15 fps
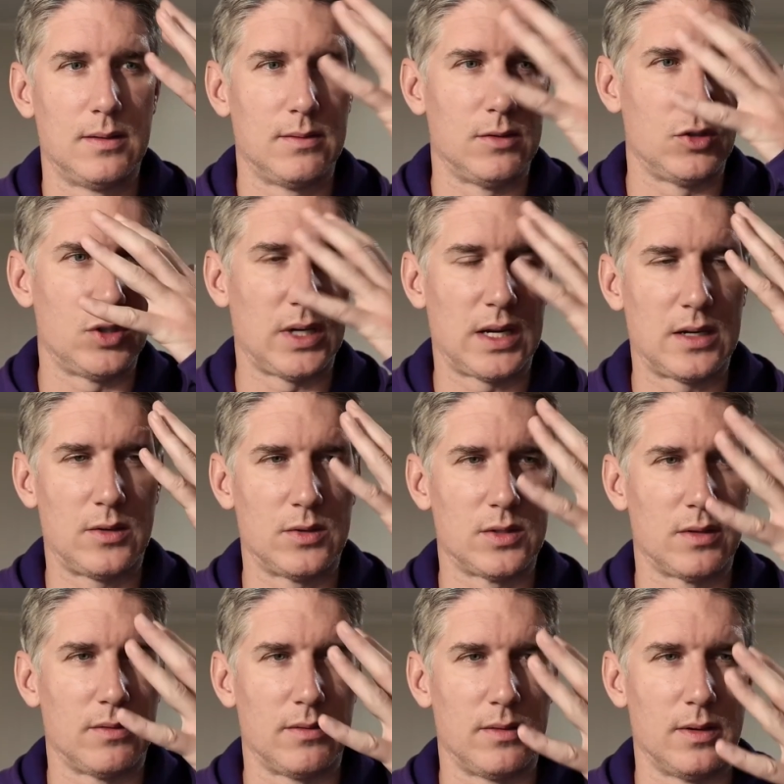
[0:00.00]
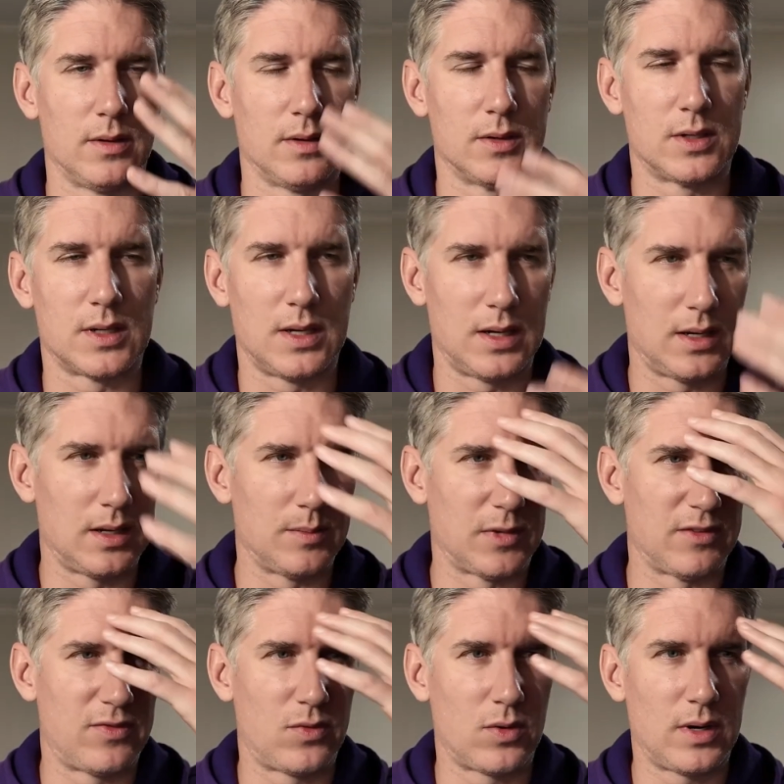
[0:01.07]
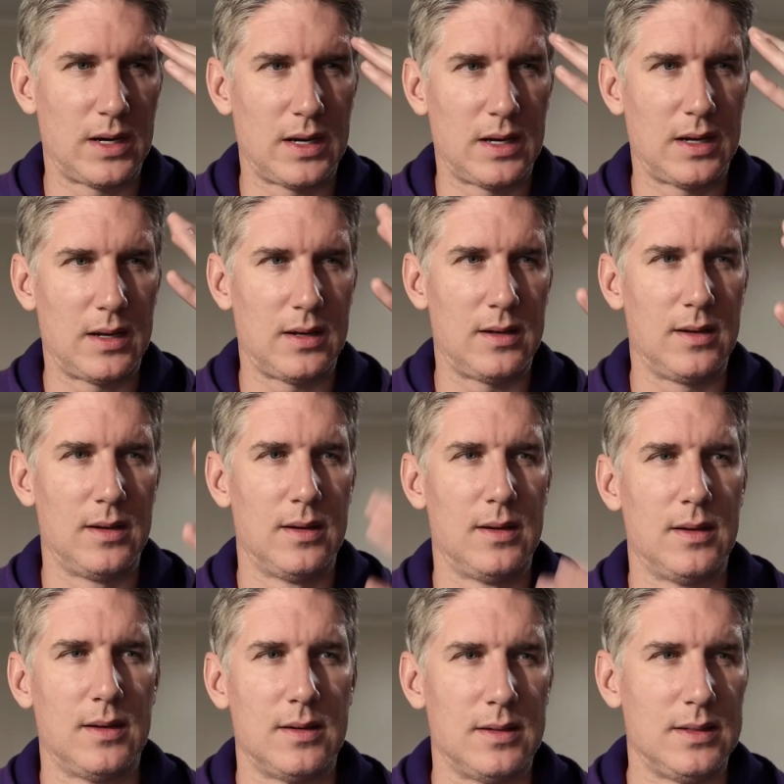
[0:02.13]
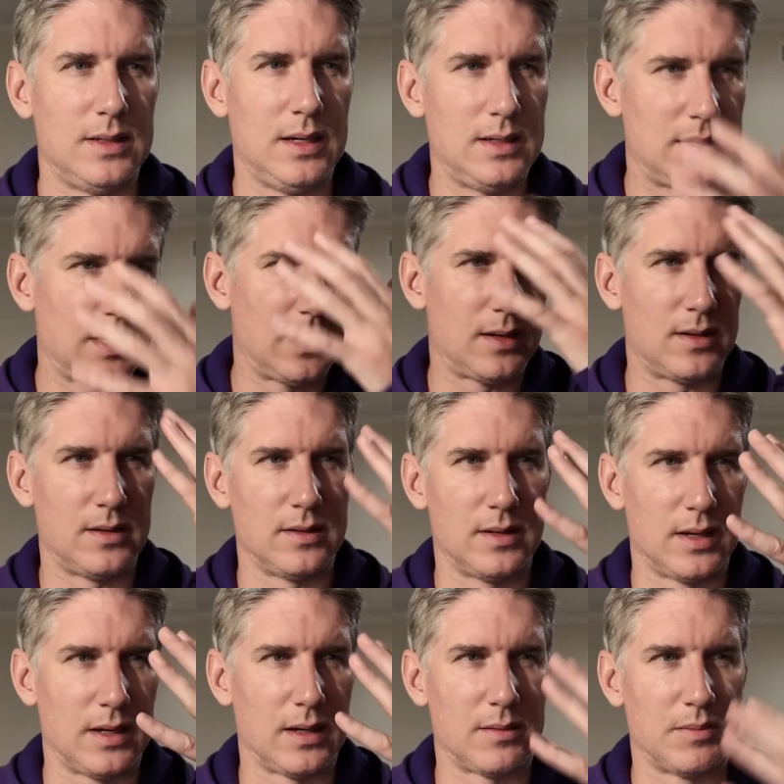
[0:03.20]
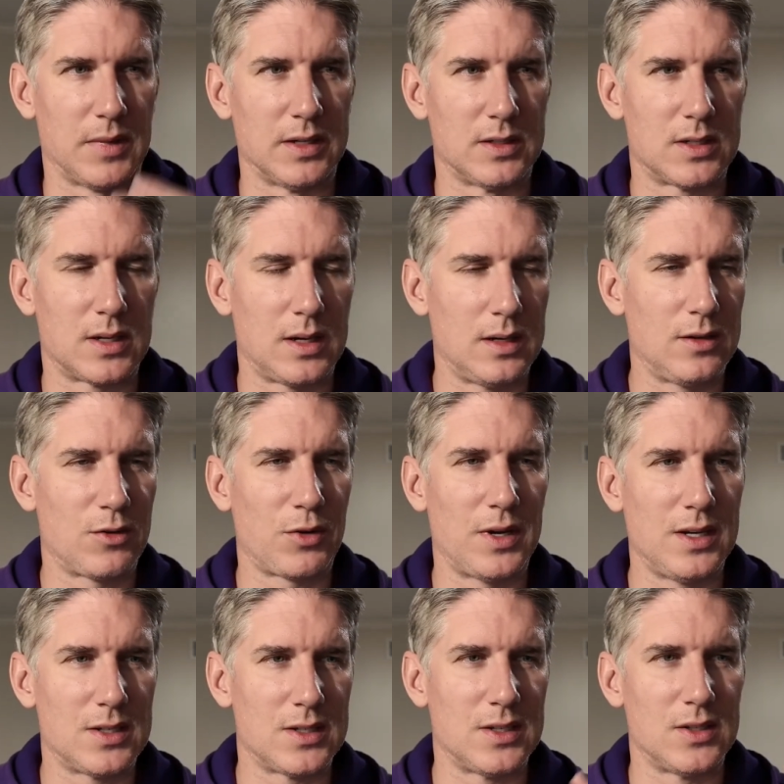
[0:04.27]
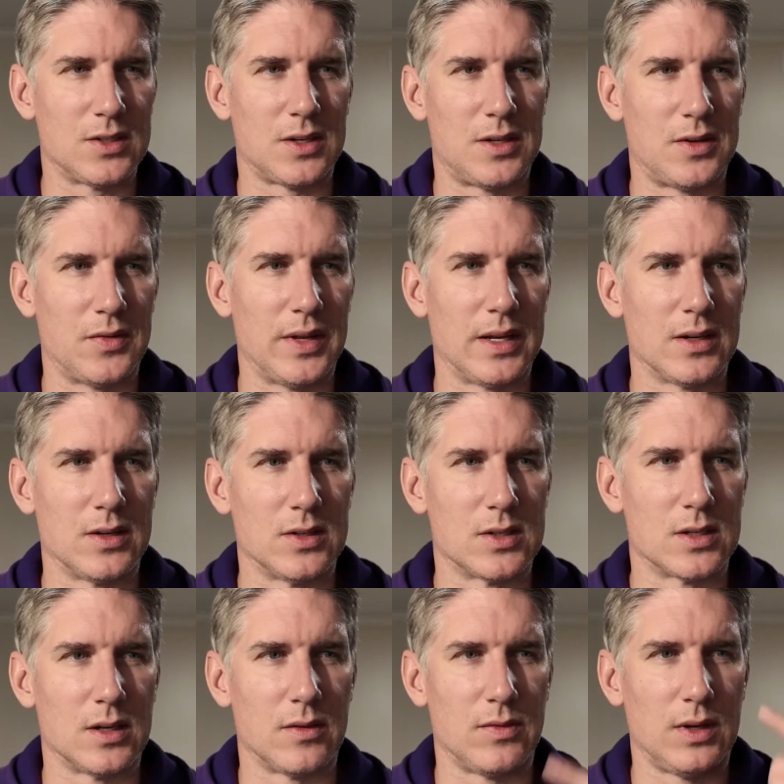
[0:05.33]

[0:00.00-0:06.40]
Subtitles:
the shadows of the skin on my forehead, detail on like my skin creases, all that good stuff.